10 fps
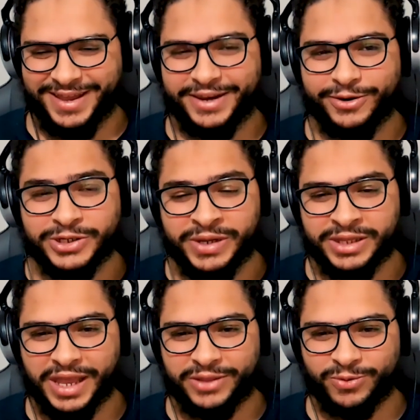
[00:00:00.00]
and usually
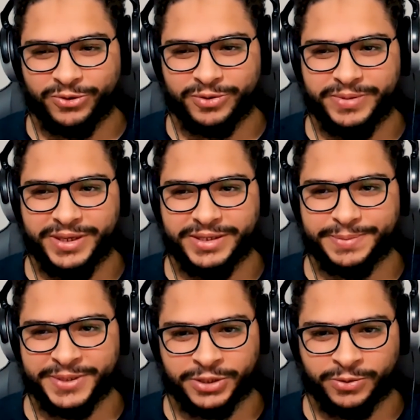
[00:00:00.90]
it will not be the
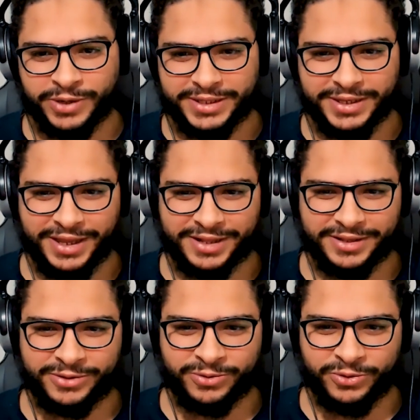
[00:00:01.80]
best quality and
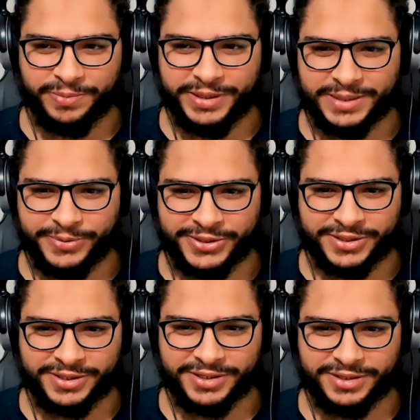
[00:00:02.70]
it will not be the best
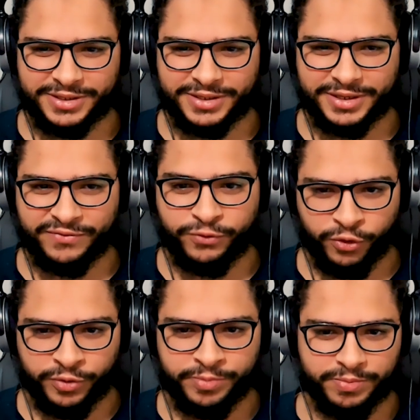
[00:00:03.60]

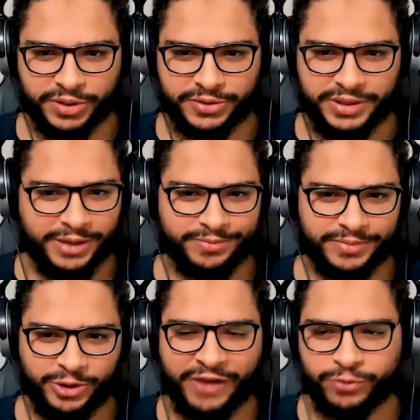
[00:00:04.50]
form, but yeah,
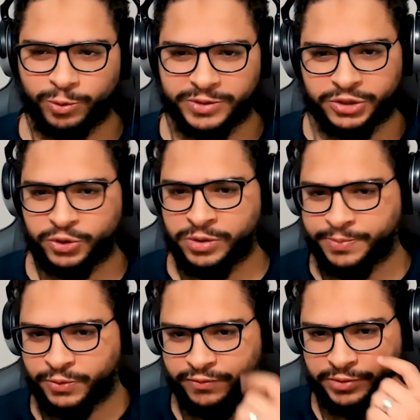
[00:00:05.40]
you have to do this to
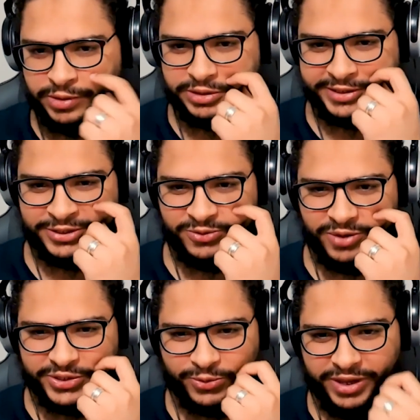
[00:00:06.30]
improve. There is no
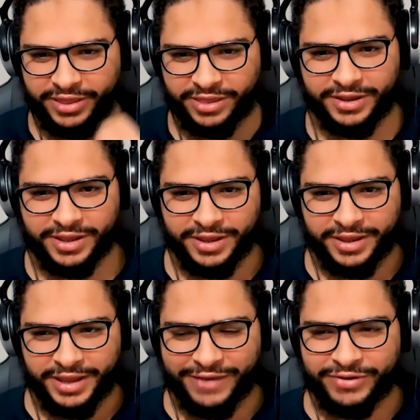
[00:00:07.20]
other way, I think.
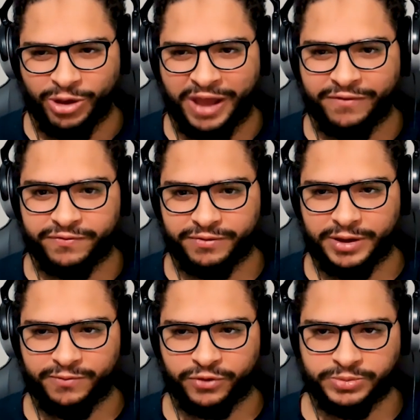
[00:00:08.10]
Even you have,
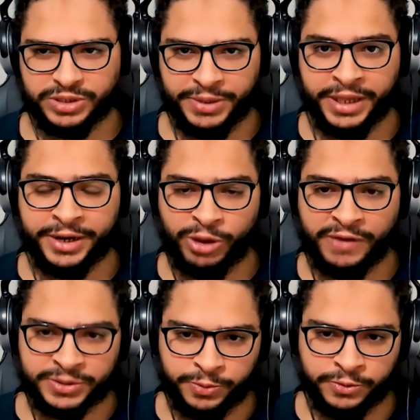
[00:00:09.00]
from the beginning, you have a
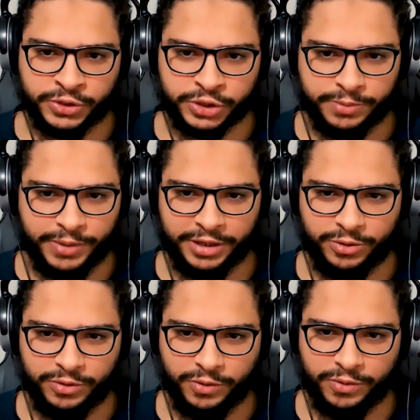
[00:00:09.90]
sponsorship and
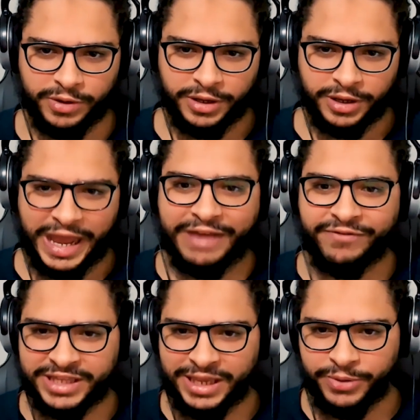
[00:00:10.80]
you have a
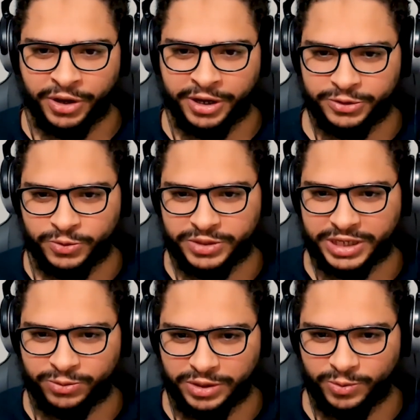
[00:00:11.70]
team behind you
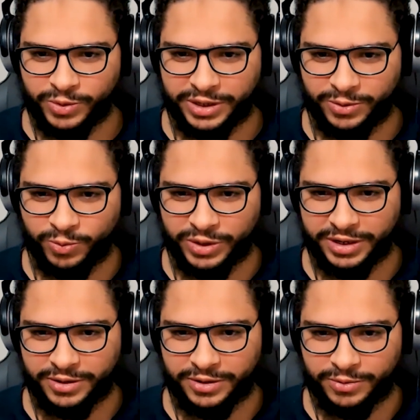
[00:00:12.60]
that
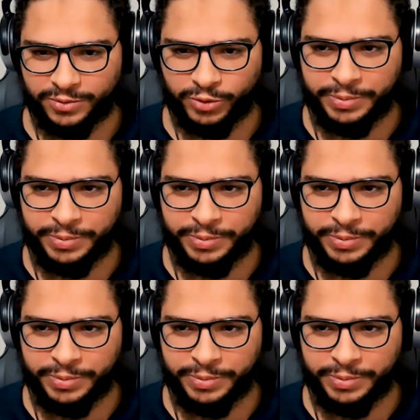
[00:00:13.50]
will